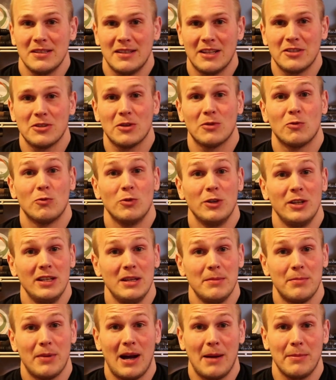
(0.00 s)
That's a
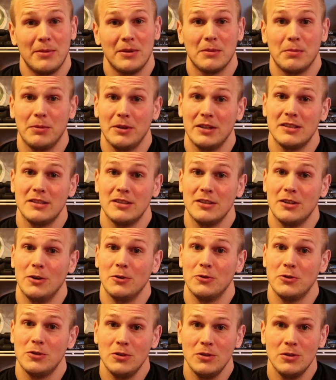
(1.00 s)
really popular place to go
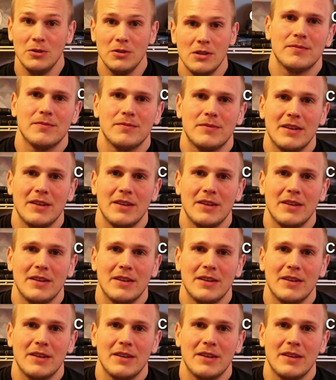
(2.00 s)
to.